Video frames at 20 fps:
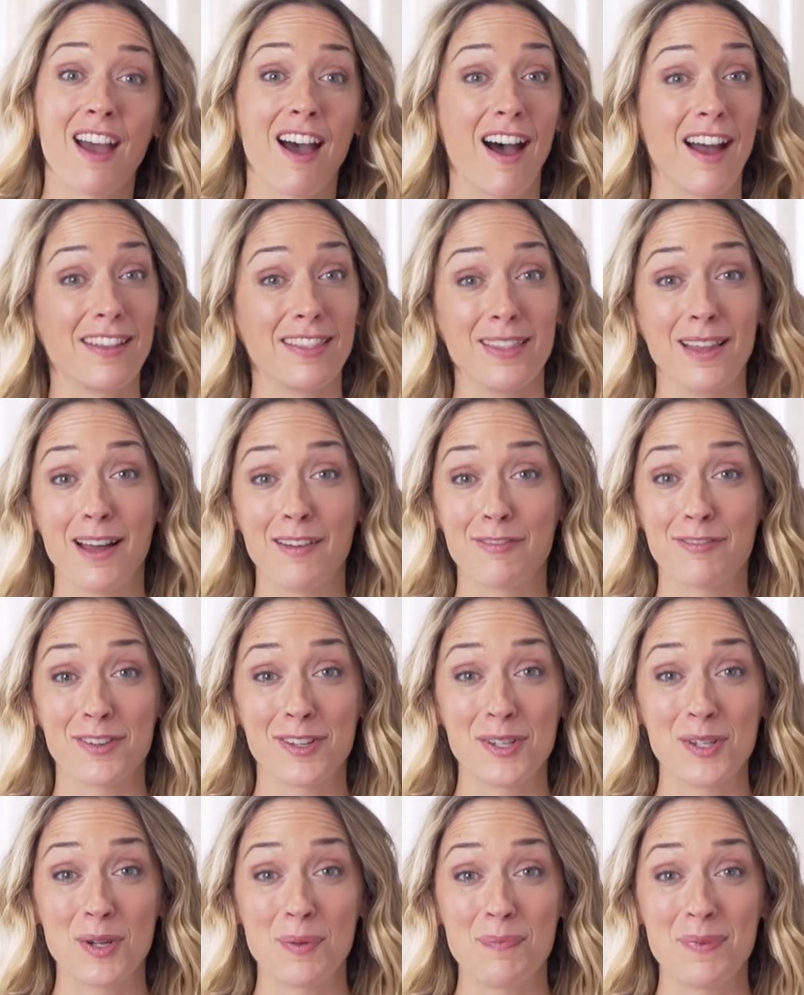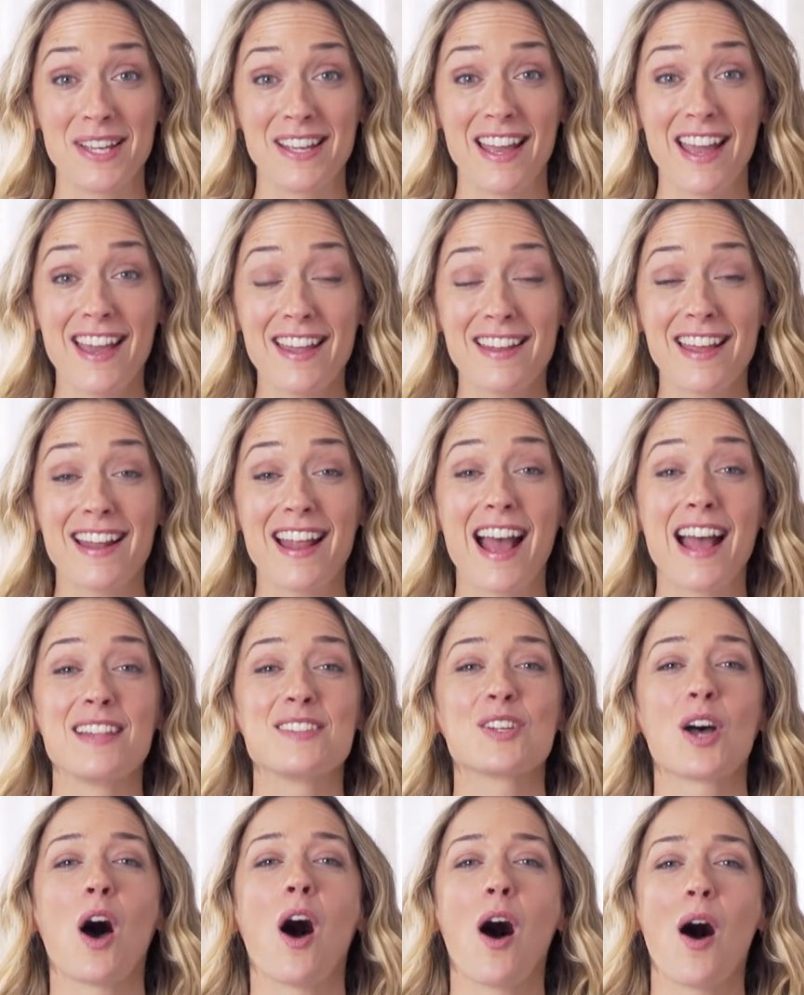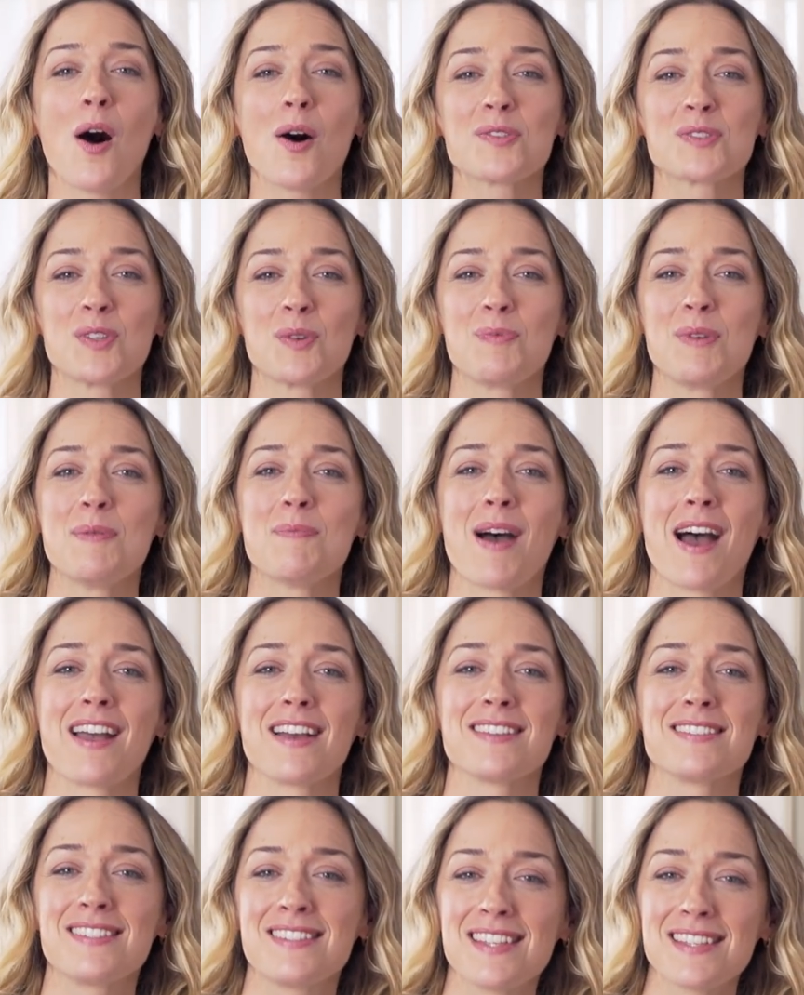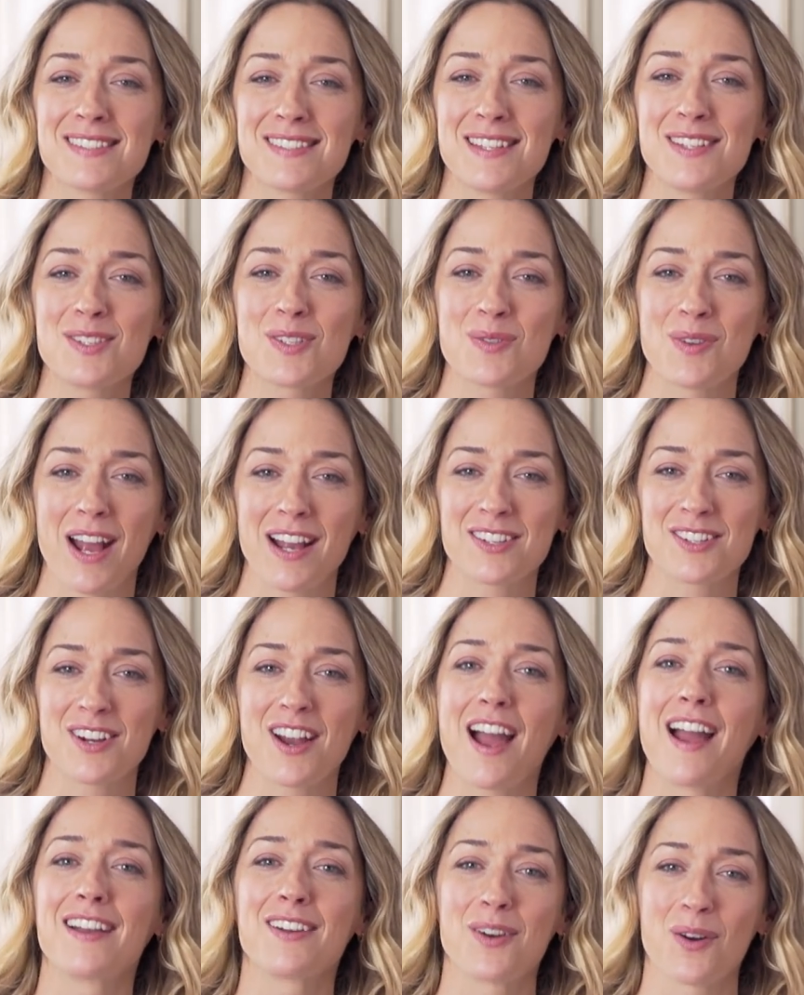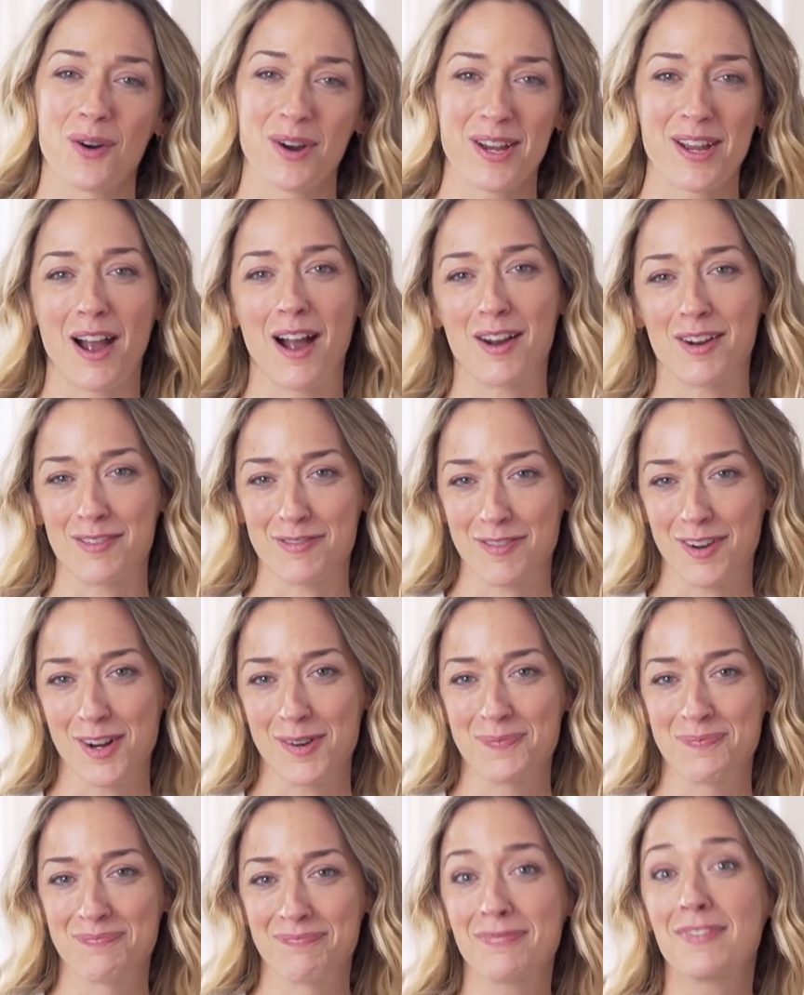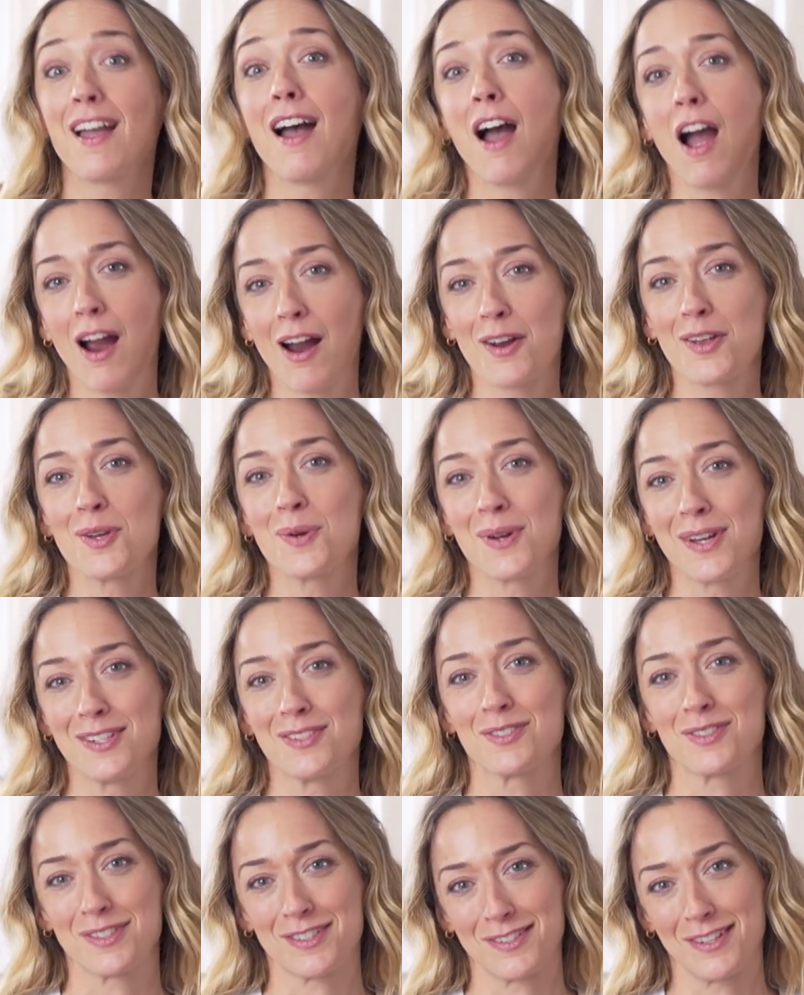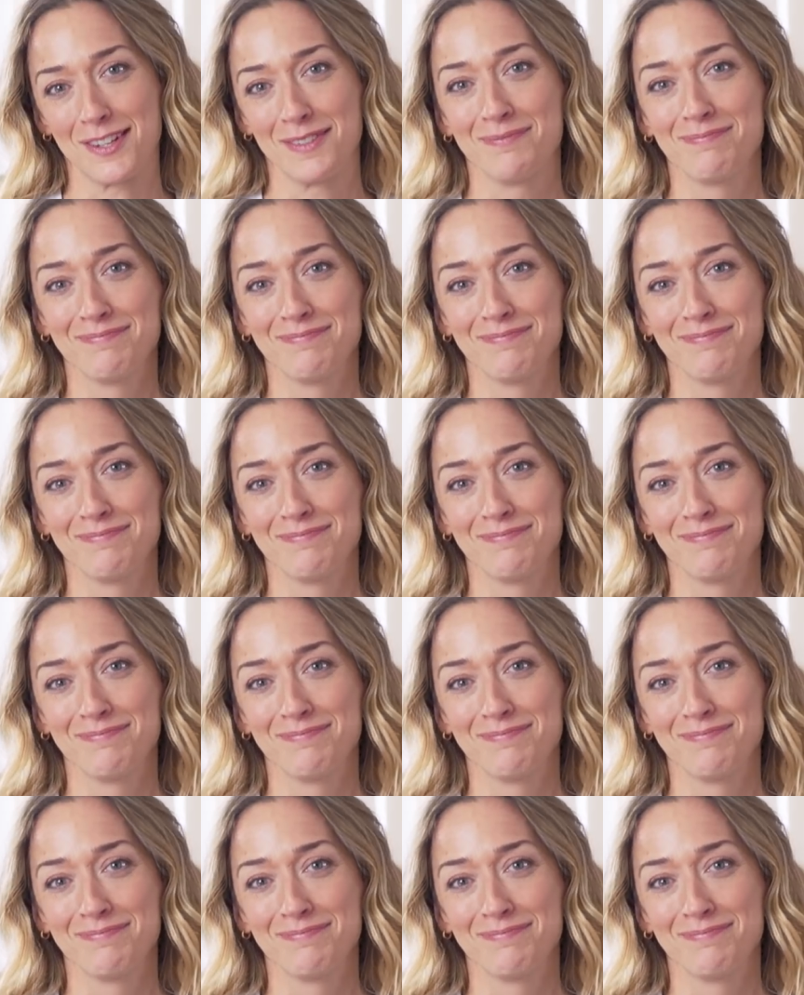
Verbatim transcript: I'd love for you to be in it and to also be my assistant director and choreographer. Are you interested?"